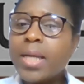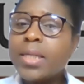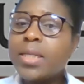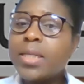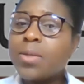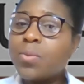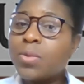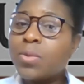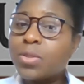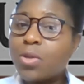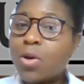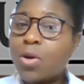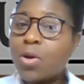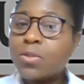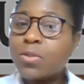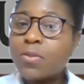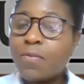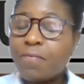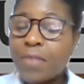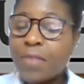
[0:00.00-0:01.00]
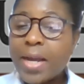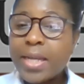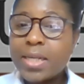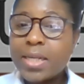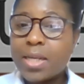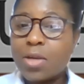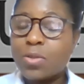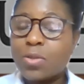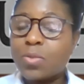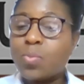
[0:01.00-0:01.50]
They would also
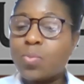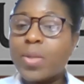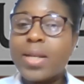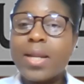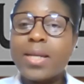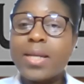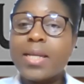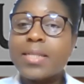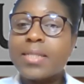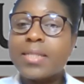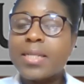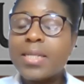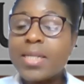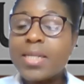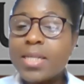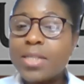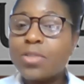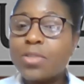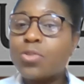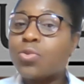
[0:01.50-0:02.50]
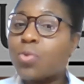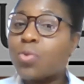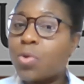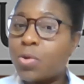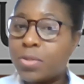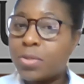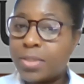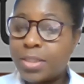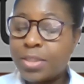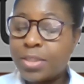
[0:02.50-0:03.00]
find out whether there's a need to
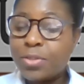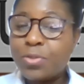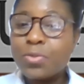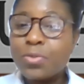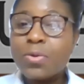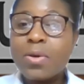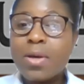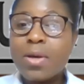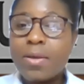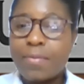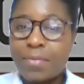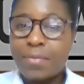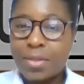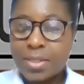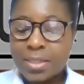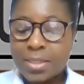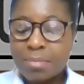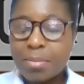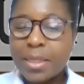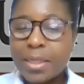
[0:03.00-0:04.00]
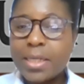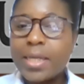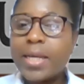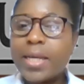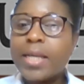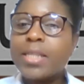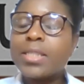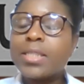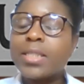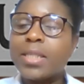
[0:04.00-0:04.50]
continue this
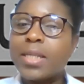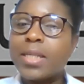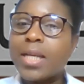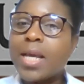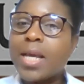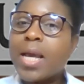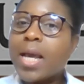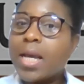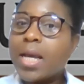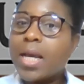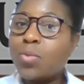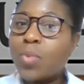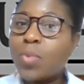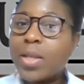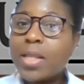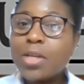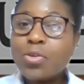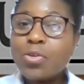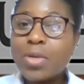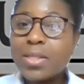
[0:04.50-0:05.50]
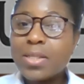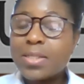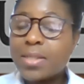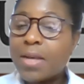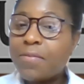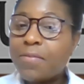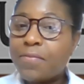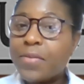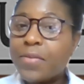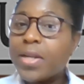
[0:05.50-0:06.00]
medication and whether you are
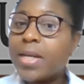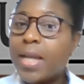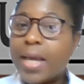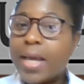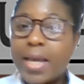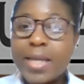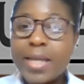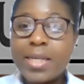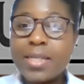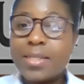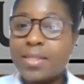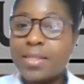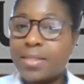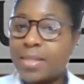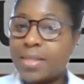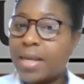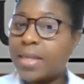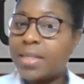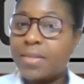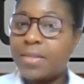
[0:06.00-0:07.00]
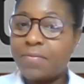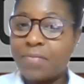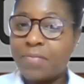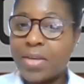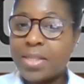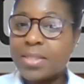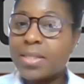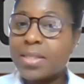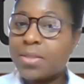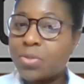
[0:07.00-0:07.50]
suffering any side
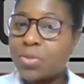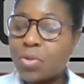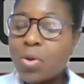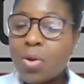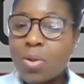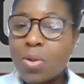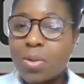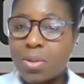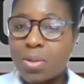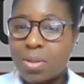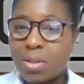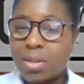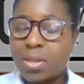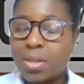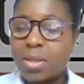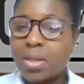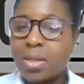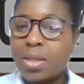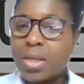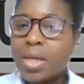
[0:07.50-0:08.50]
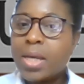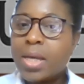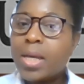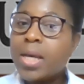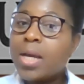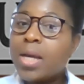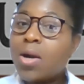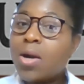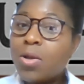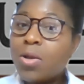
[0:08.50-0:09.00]
effects at all.
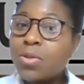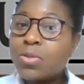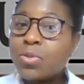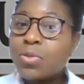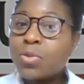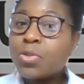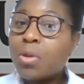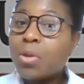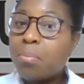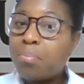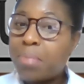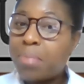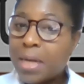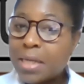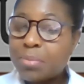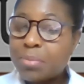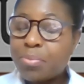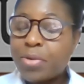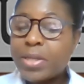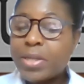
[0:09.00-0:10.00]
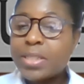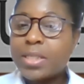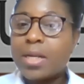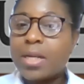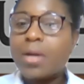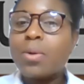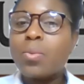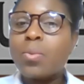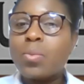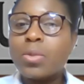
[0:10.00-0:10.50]
Also, your blood
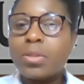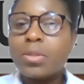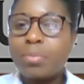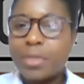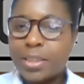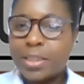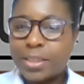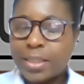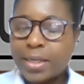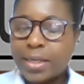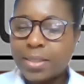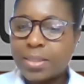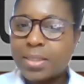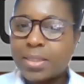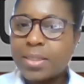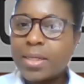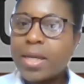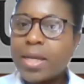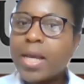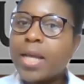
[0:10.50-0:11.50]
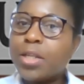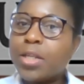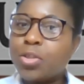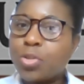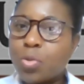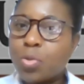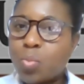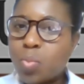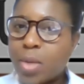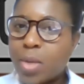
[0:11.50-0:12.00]
pressure would be checked and
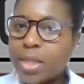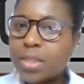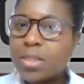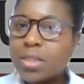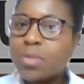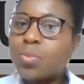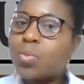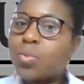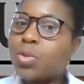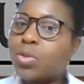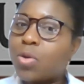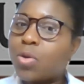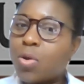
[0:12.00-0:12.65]
your weight would